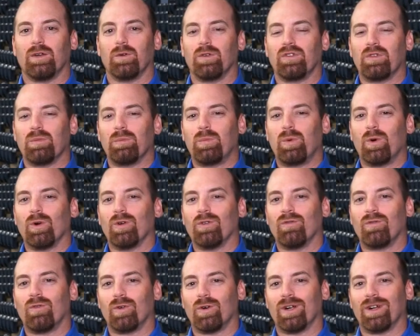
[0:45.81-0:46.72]
was
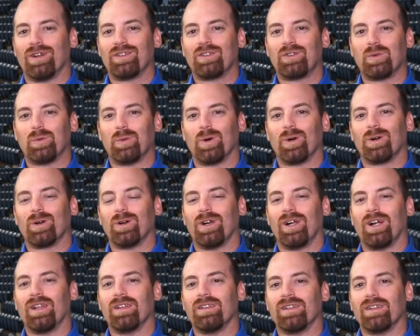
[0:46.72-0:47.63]
important for us to work
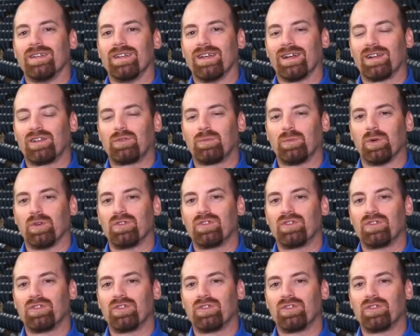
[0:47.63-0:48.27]
around the expo